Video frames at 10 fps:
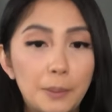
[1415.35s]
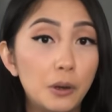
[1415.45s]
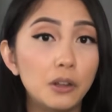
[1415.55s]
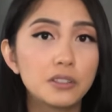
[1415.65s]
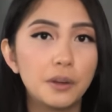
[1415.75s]

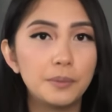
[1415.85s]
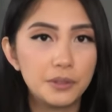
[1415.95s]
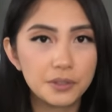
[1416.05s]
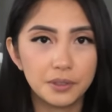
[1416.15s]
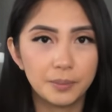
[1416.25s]
I'm also a
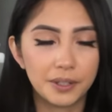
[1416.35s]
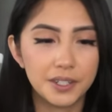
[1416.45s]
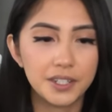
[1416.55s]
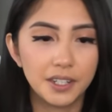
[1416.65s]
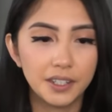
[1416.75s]
musical
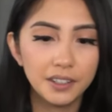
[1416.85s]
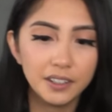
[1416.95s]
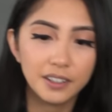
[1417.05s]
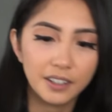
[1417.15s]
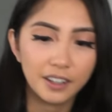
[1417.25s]
person.